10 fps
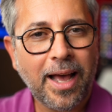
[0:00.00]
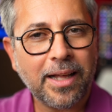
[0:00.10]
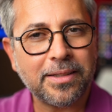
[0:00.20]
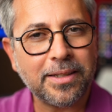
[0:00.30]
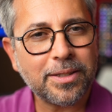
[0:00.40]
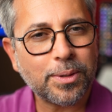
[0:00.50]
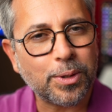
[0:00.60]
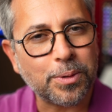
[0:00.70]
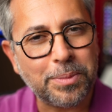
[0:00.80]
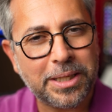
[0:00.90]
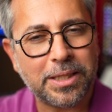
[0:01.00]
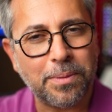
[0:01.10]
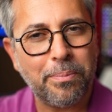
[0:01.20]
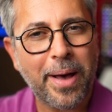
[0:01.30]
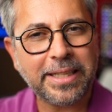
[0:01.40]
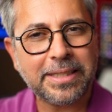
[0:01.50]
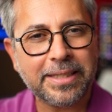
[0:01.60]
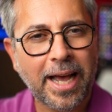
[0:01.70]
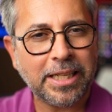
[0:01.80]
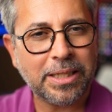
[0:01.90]
then this could mean the best
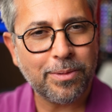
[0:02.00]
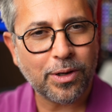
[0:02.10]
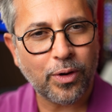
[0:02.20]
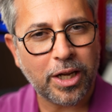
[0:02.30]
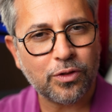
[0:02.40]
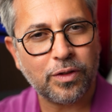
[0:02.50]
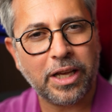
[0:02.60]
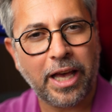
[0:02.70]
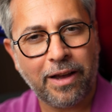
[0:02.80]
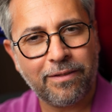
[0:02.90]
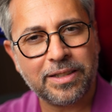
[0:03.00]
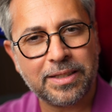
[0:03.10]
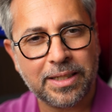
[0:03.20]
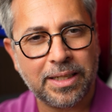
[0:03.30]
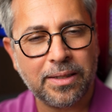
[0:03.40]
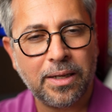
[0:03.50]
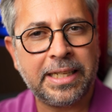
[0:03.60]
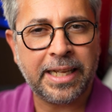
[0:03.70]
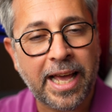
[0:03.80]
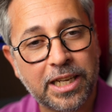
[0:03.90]
dynamic range we ever seen
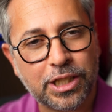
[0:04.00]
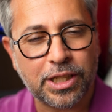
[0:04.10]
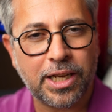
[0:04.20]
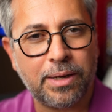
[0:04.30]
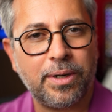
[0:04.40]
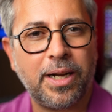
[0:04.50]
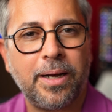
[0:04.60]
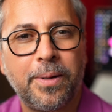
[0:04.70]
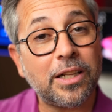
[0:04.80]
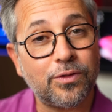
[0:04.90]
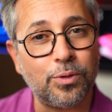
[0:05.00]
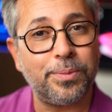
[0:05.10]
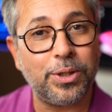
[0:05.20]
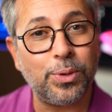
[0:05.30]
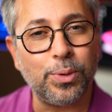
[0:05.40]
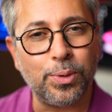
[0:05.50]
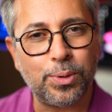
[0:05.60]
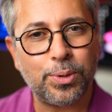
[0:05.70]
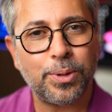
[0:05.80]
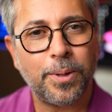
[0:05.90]
in an action camera. That will be huge.